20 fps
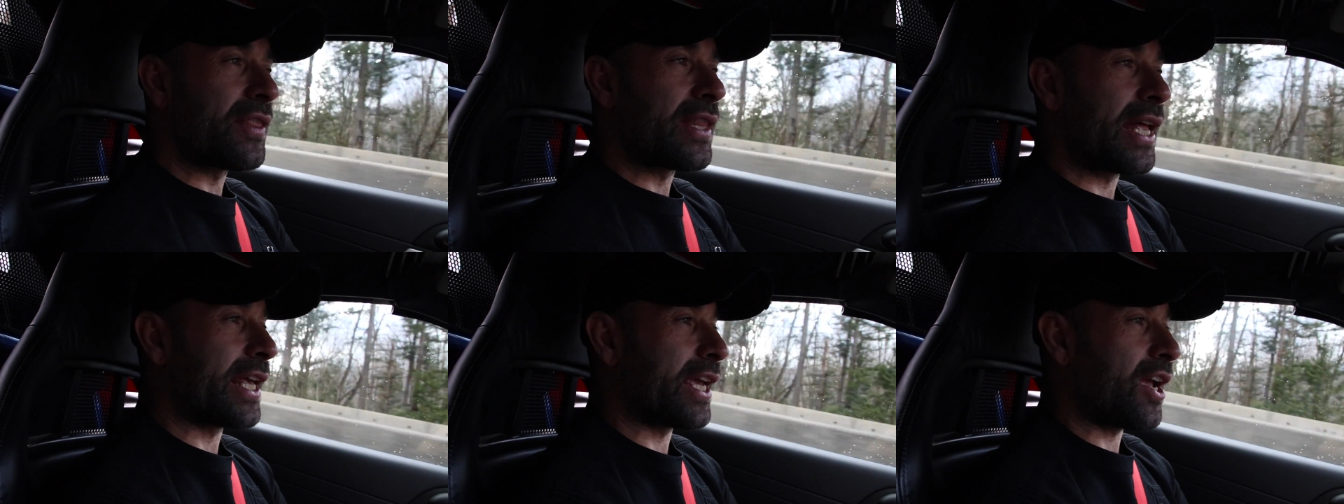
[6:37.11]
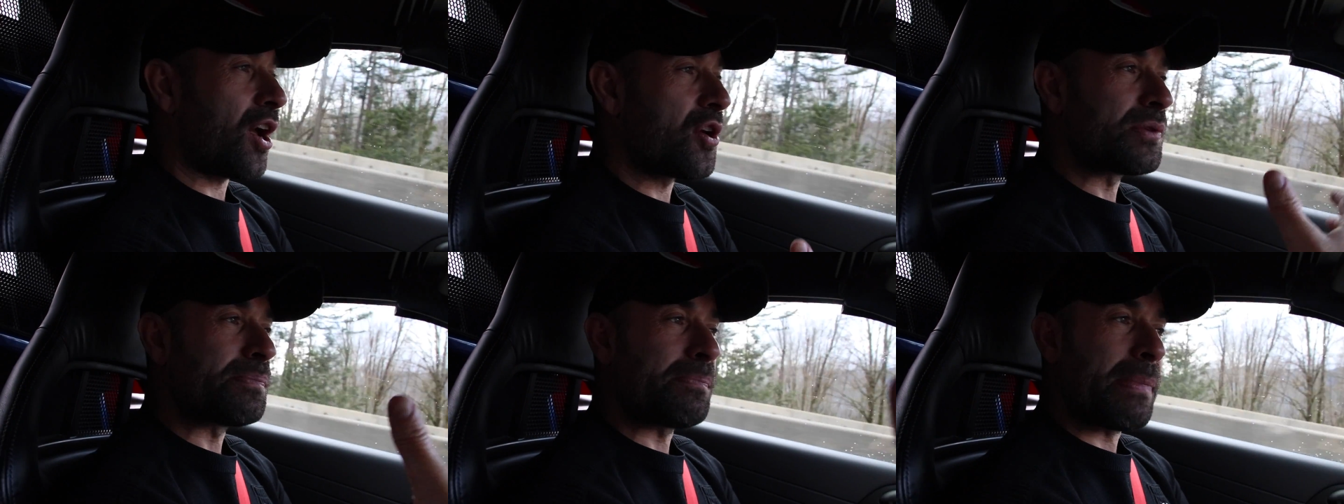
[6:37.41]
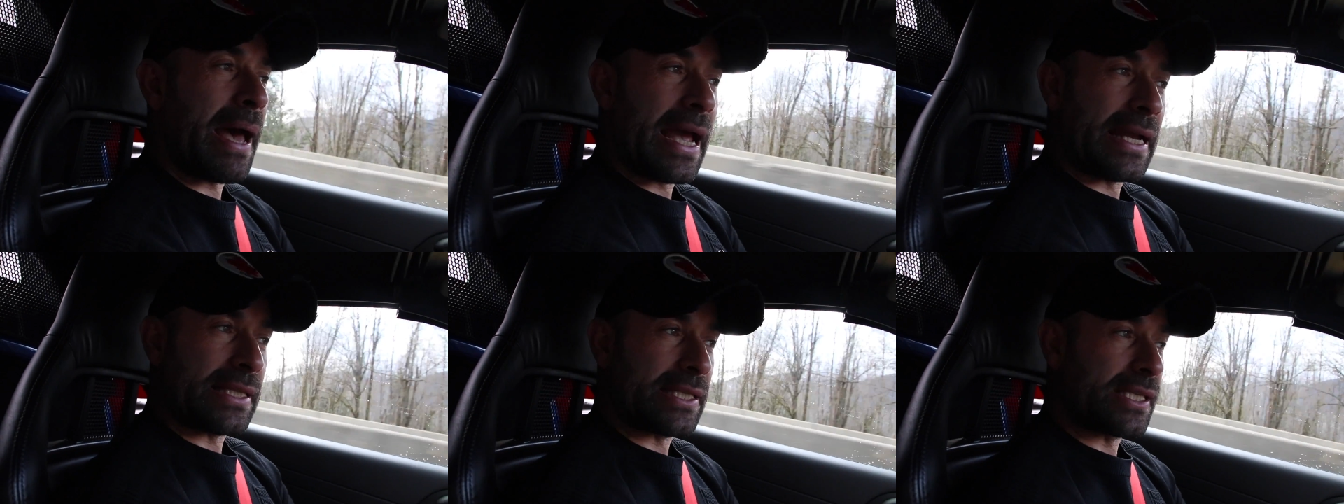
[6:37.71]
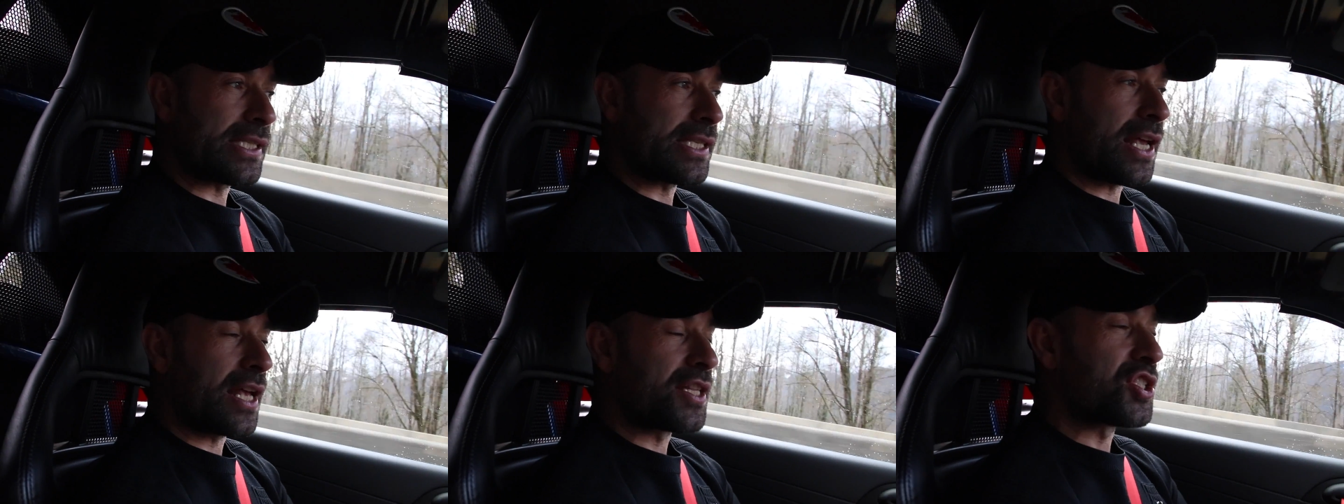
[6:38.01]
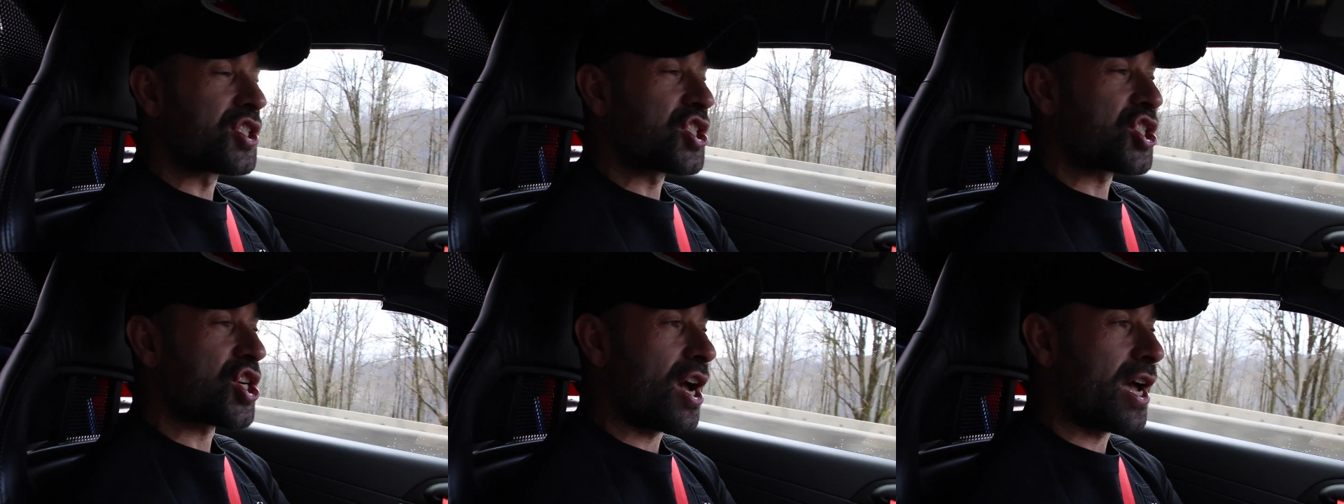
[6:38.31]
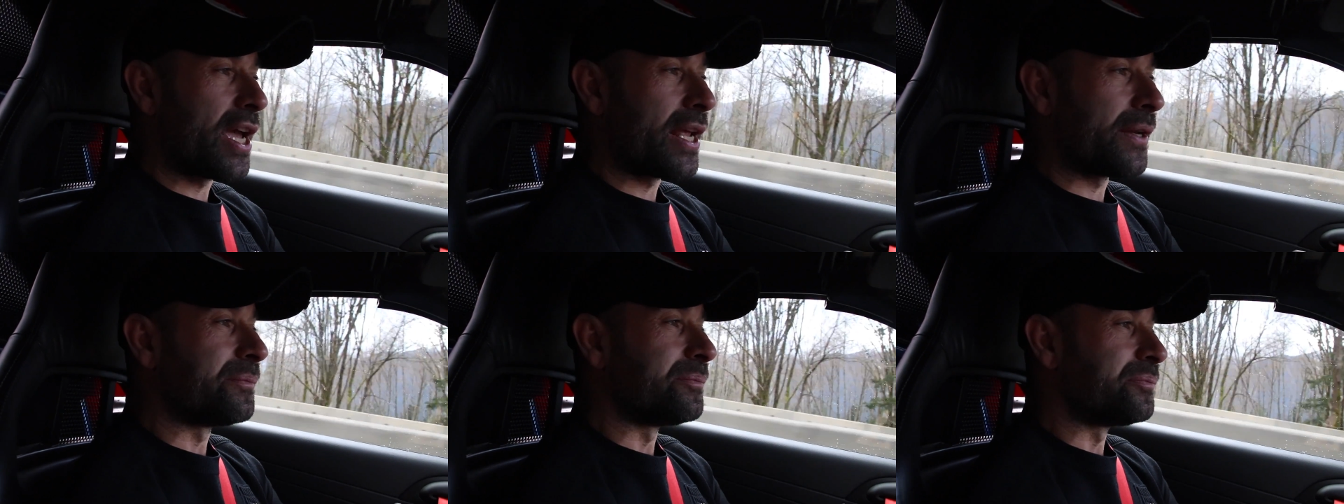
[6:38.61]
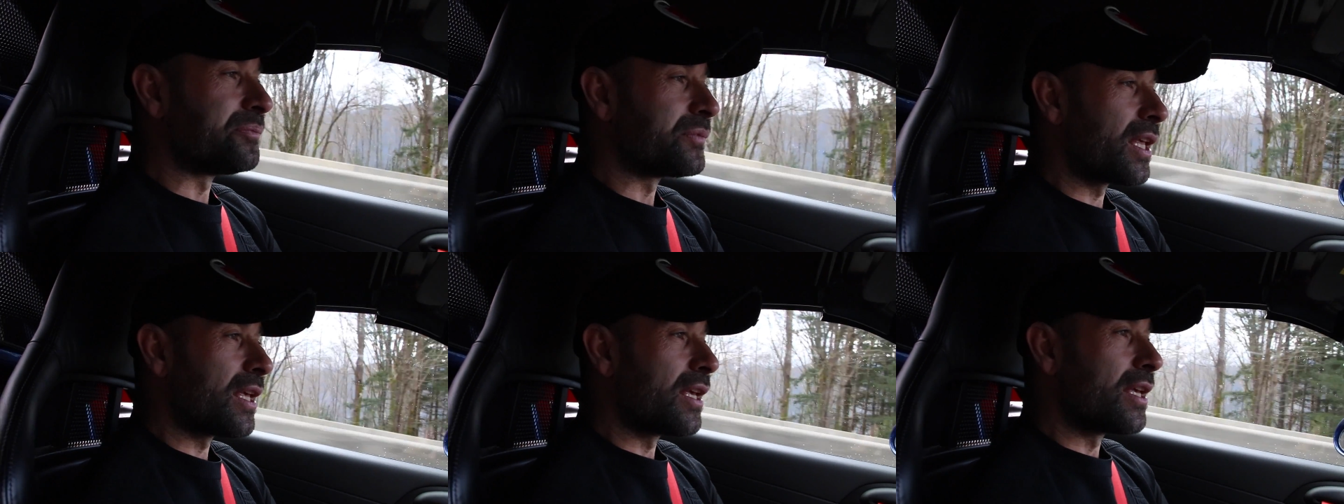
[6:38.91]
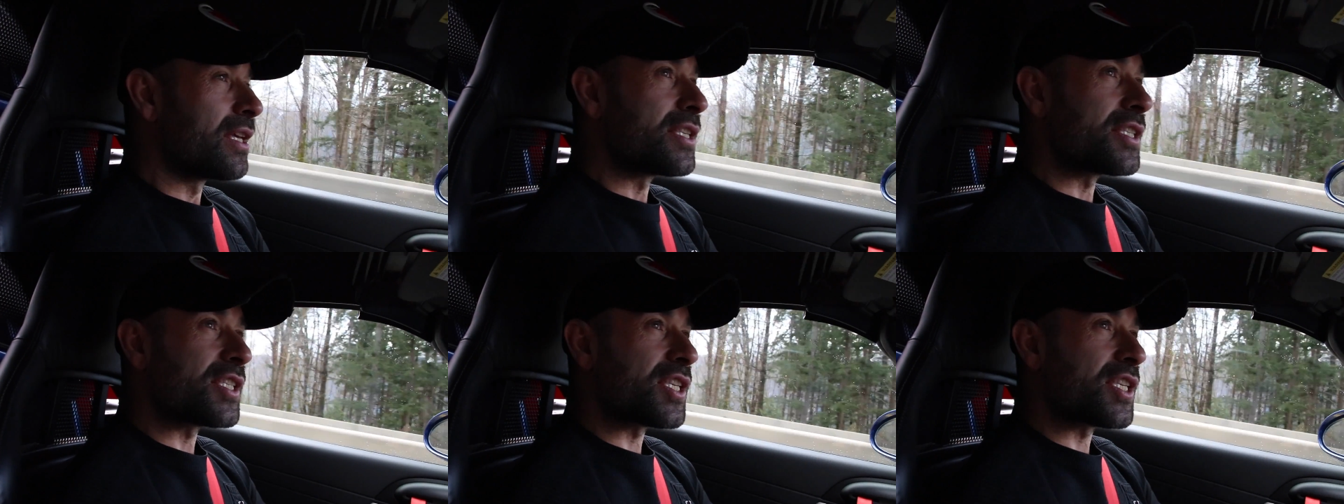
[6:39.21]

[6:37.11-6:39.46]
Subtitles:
and then it goes back to sunshine.